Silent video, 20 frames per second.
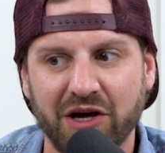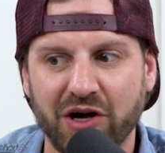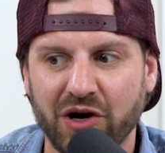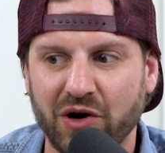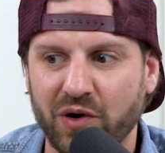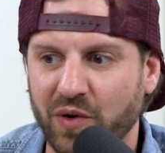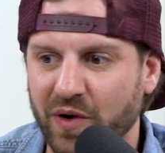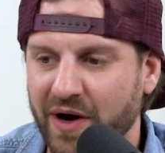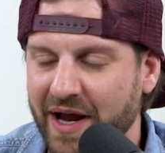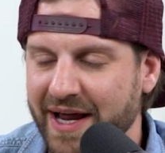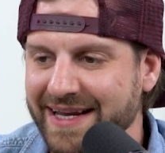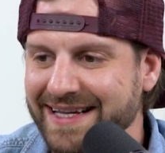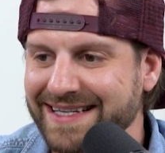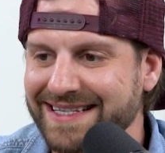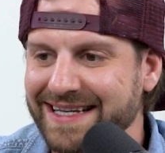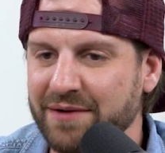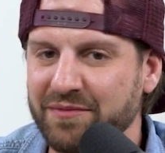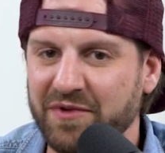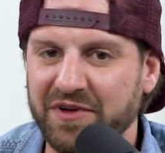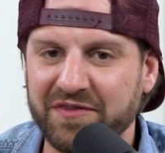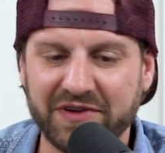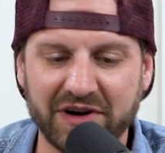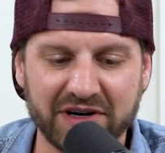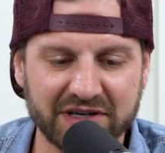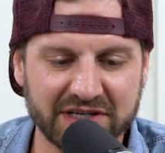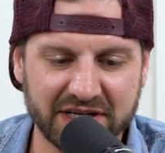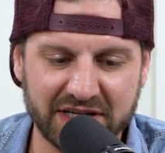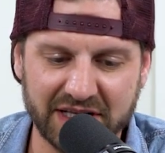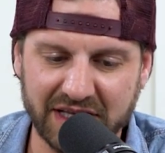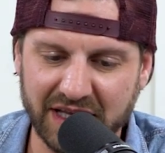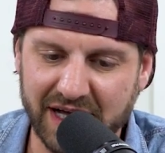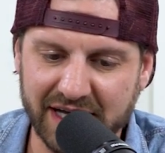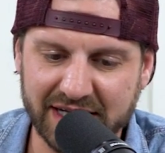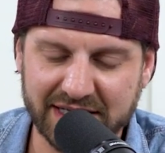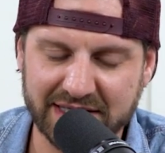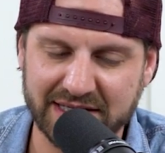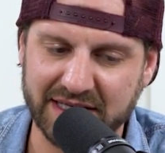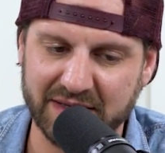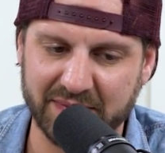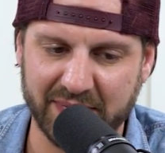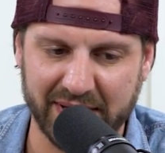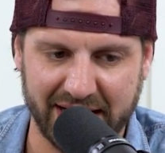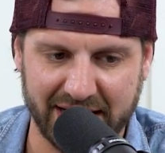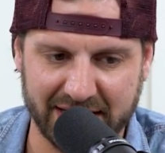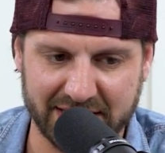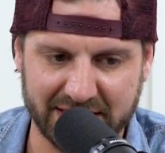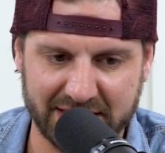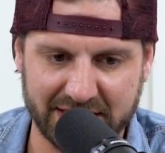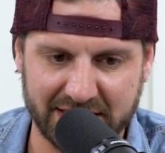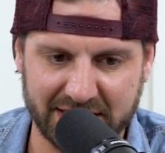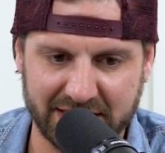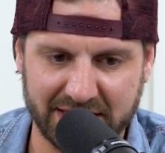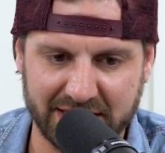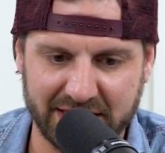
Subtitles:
or anytime we've talked to clients in the past,